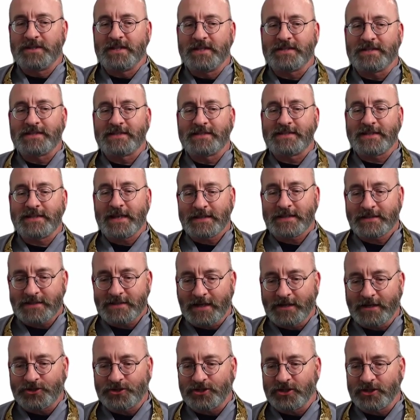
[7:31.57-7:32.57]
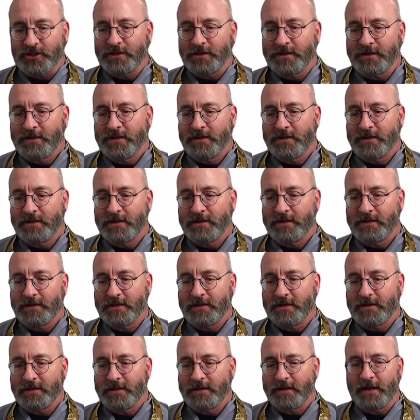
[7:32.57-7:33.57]
cessation
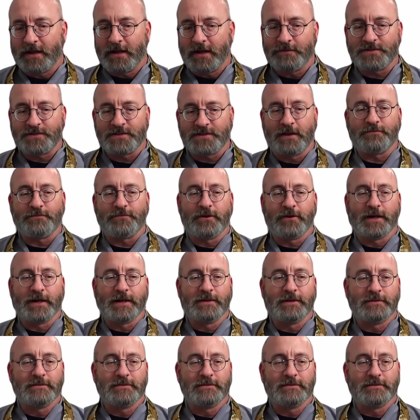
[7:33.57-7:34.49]
of suffering.